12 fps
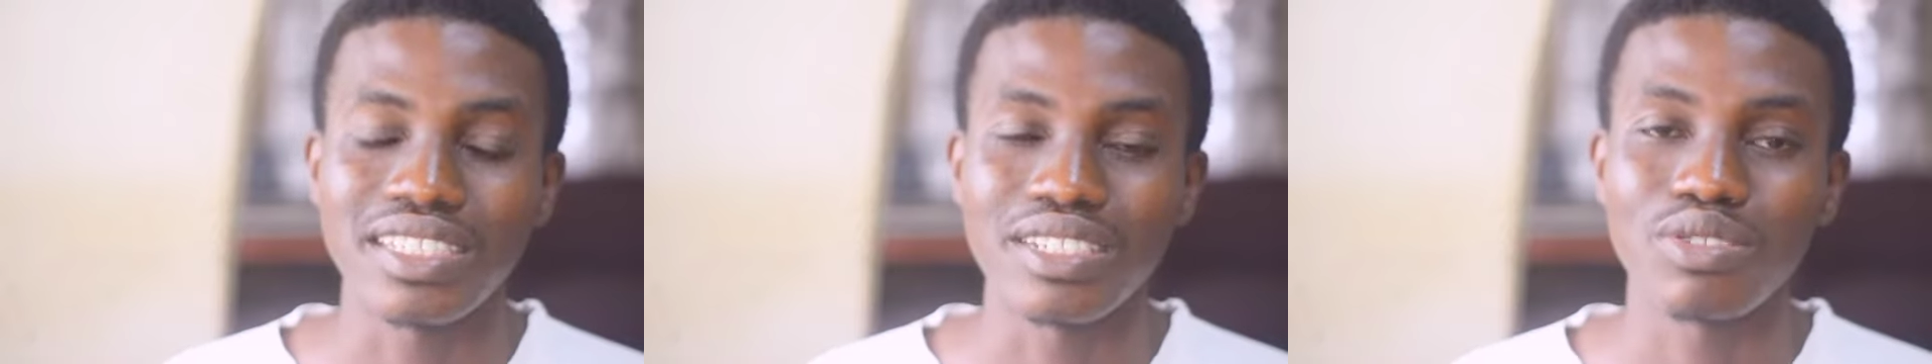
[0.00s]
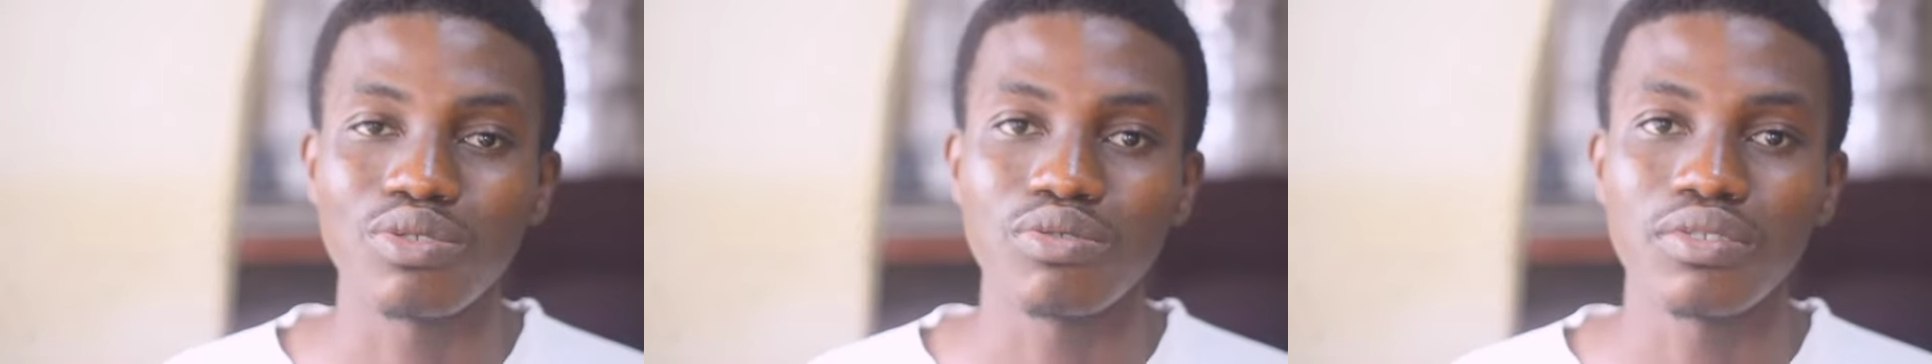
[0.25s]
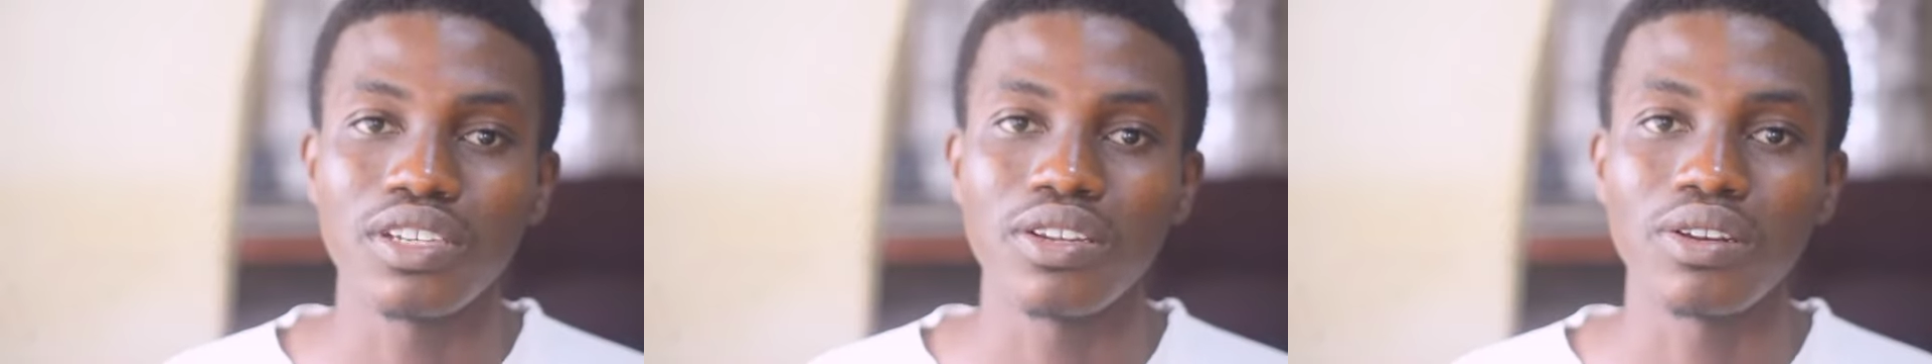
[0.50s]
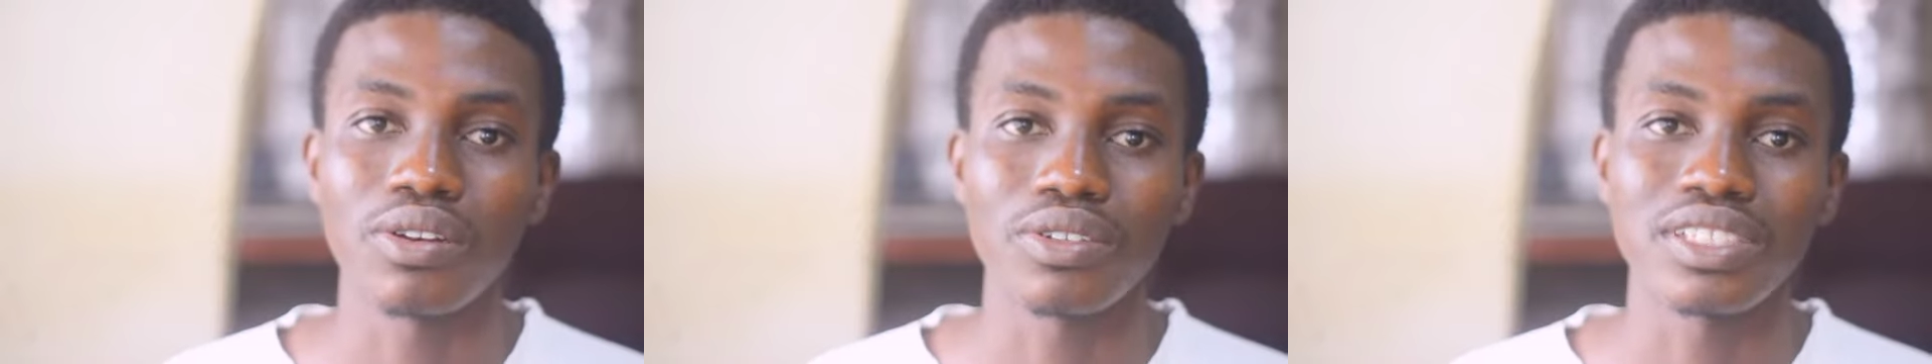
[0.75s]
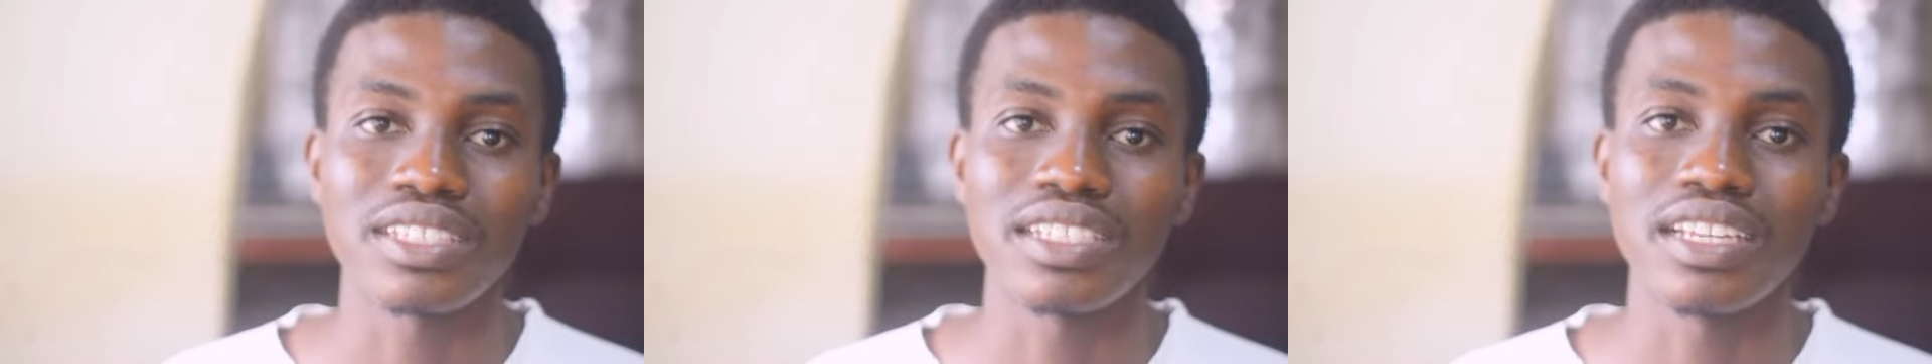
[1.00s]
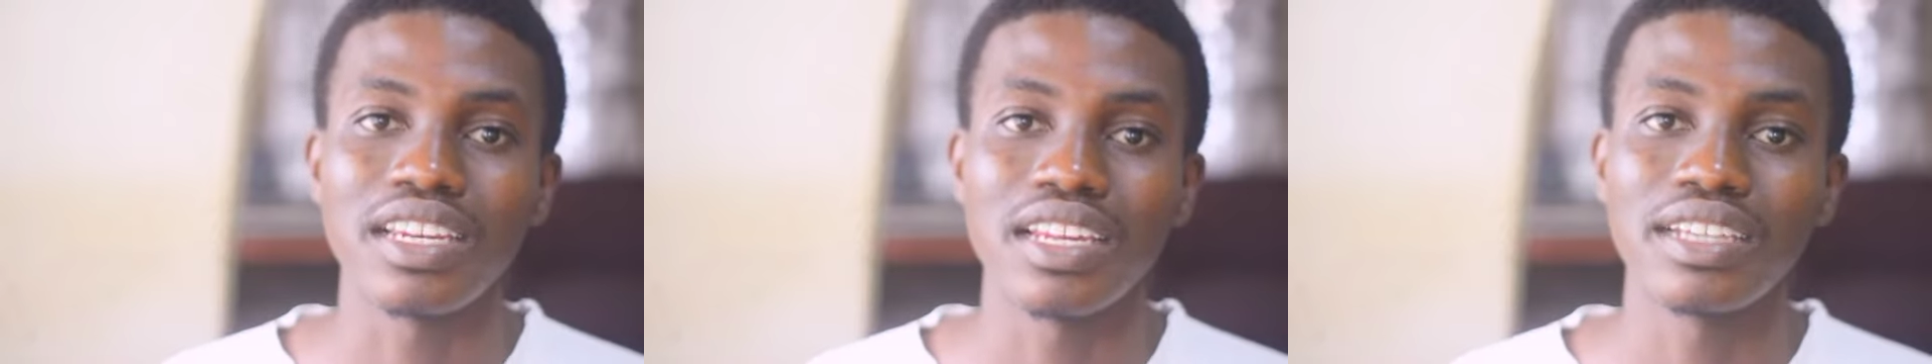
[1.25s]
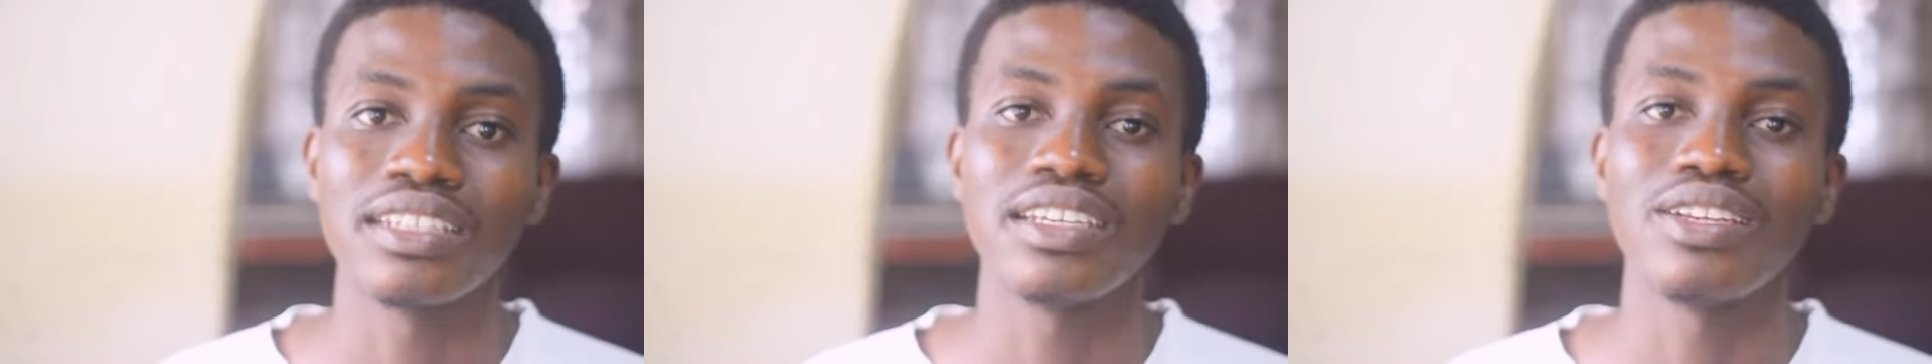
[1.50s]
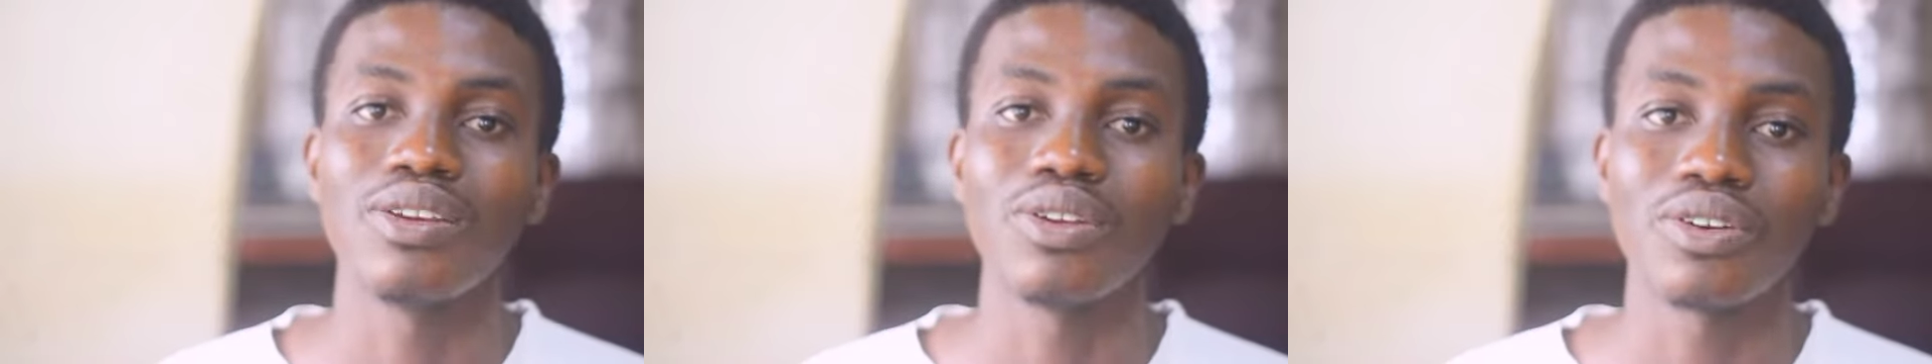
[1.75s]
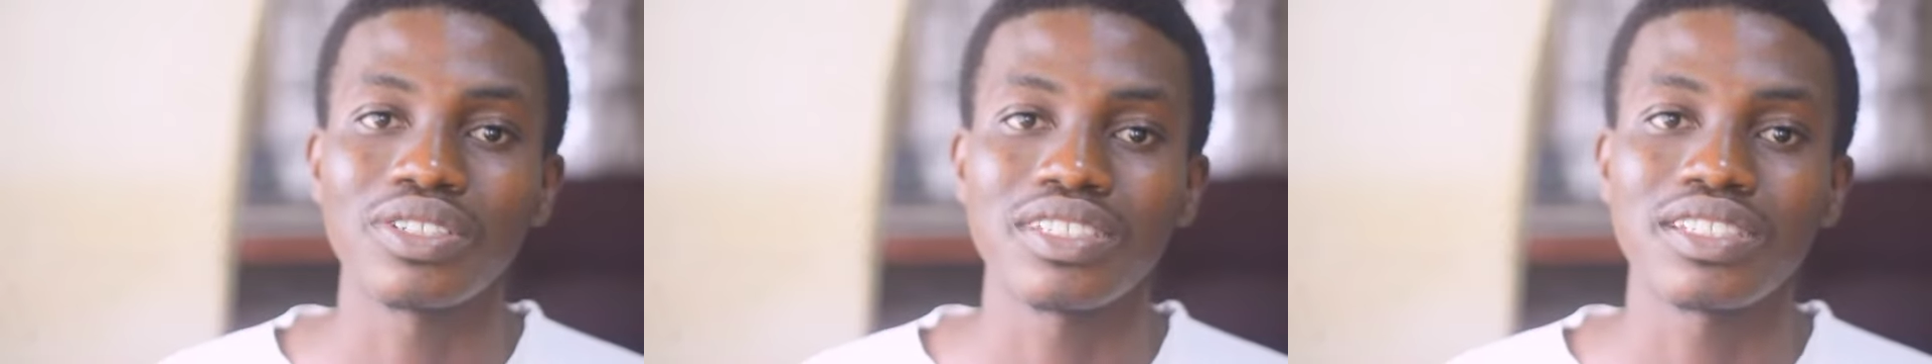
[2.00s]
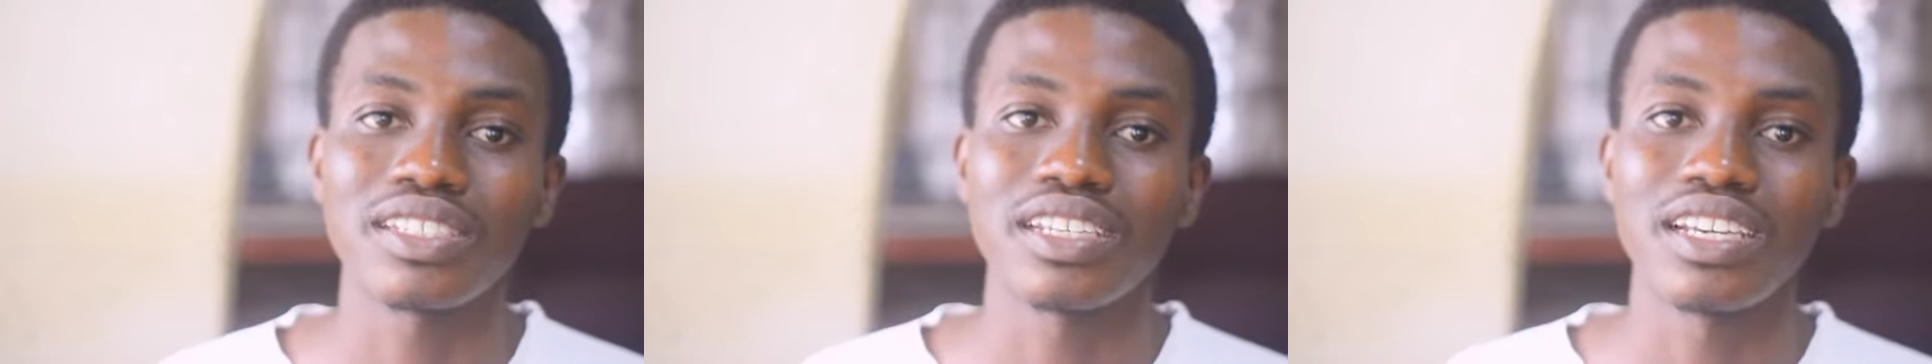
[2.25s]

They do a lot, they learn a lot,